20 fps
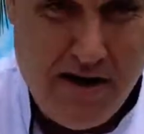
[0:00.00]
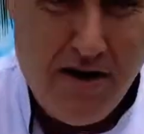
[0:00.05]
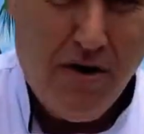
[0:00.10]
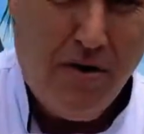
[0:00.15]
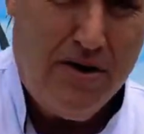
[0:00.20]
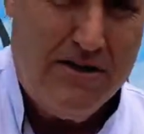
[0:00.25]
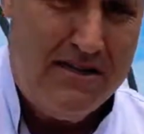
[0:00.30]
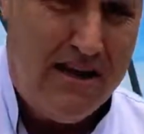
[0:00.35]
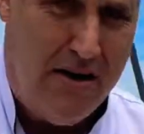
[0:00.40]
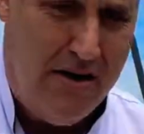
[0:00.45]

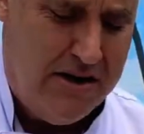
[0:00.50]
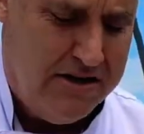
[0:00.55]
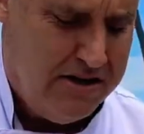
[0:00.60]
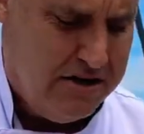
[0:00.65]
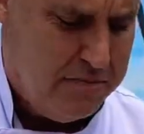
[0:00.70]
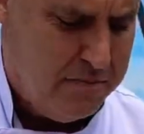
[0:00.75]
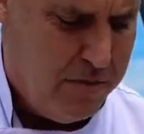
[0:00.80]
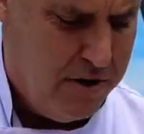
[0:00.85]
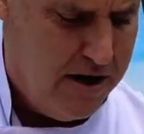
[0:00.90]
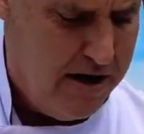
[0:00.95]
Notice how I
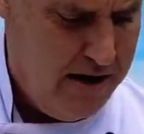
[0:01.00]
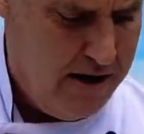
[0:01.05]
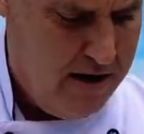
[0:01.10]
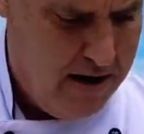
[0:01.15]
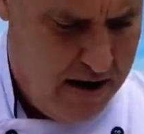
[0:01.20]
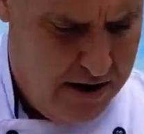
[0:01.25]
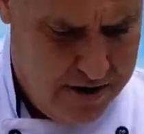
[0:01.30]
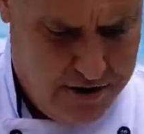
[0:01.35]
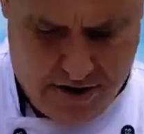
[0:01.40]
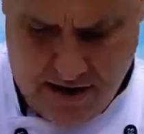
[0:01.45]
just put it
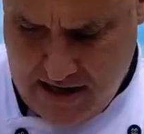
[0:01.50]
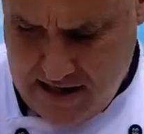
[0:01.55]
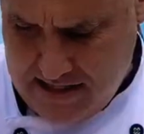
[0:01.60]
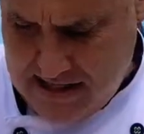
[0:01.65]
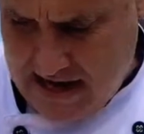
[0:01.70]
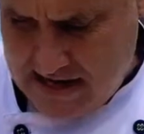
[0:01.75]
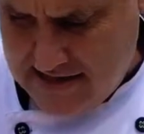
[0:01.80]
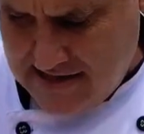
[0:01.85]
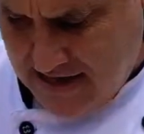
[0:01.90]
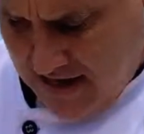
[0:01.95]
underneath
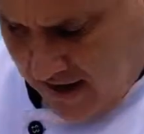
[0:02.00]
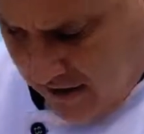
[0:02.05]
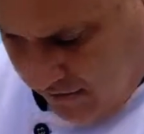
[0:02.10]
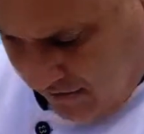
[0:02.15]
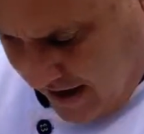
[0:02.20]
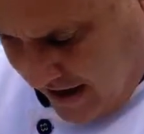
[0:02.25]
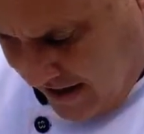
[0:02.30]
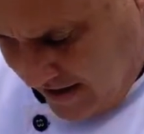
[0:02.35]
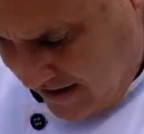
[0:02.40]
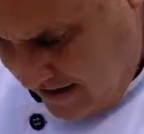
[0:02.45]
that towel,
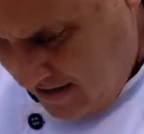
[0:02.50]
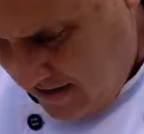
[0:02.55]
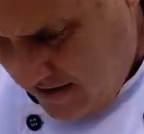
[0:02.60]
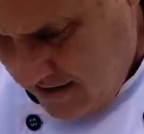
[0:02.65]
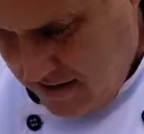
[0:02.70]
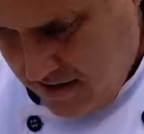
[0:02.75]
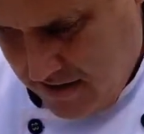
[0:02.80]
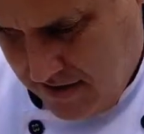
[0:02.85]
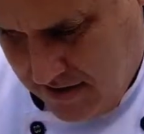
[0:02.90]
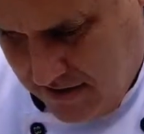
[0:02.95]
right?
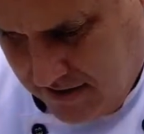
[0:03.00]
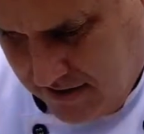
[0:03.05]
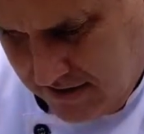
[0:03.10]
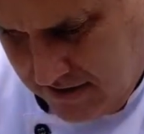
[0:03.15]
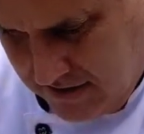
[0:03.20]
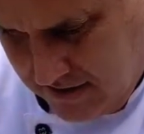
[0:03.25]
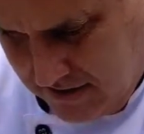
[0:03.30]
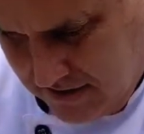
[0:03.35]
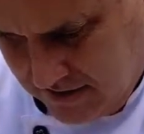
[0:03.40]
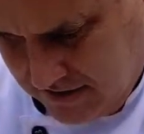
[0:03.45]

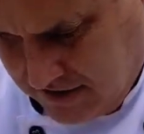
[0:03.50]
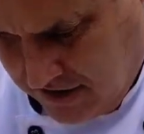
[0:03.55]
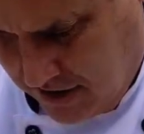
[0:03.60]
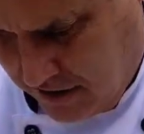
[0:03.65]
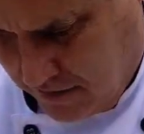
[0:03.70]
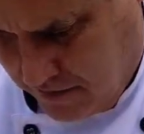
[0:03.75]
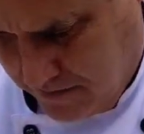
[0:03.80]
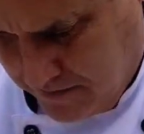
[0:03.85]
So,